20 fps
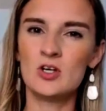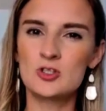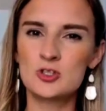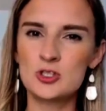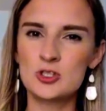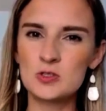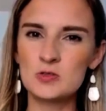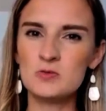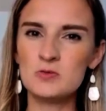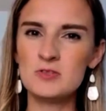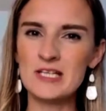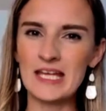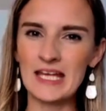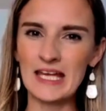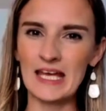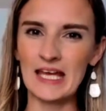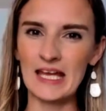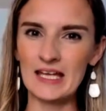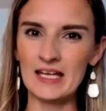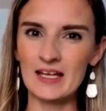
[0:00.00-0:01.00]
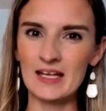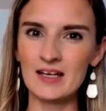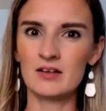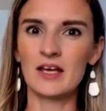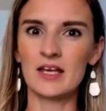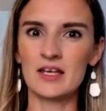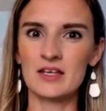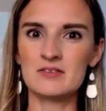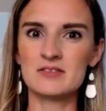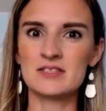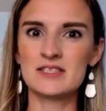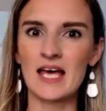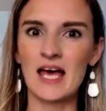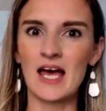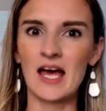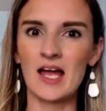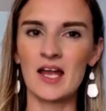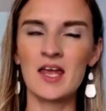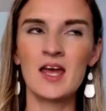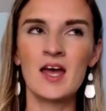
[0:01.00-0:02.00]
tuned in, like you
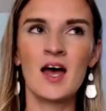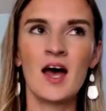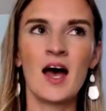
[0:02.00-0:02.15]
said.